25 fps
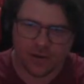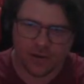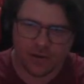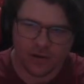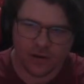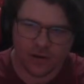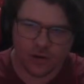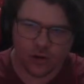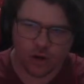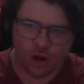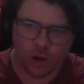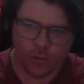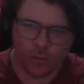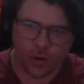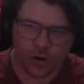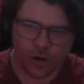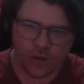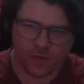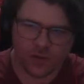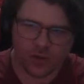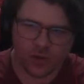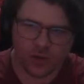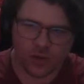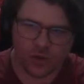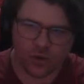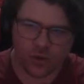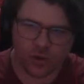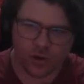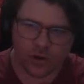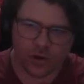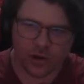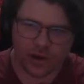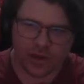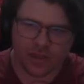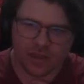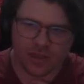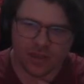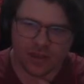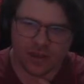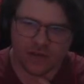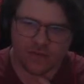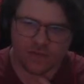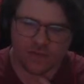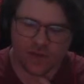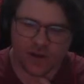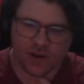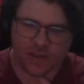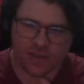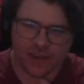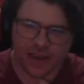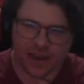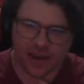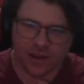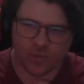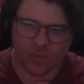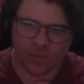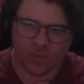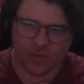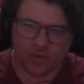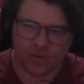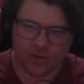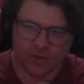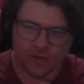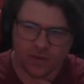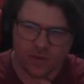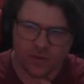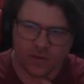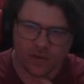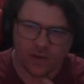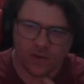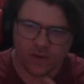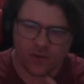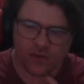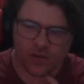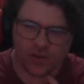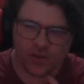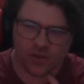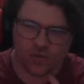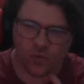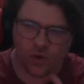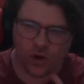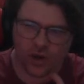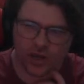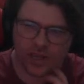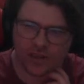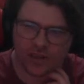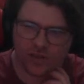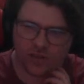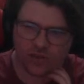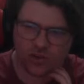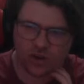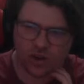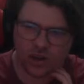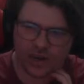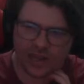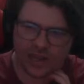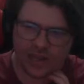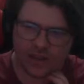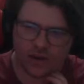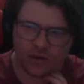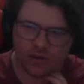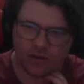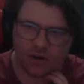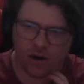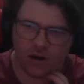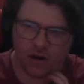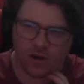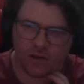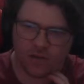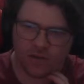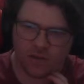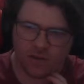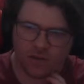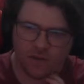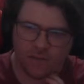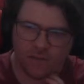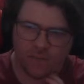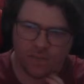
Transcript: Noble goes in short, nice kick, finds Adams. So they're just working it slowly here, the Crows.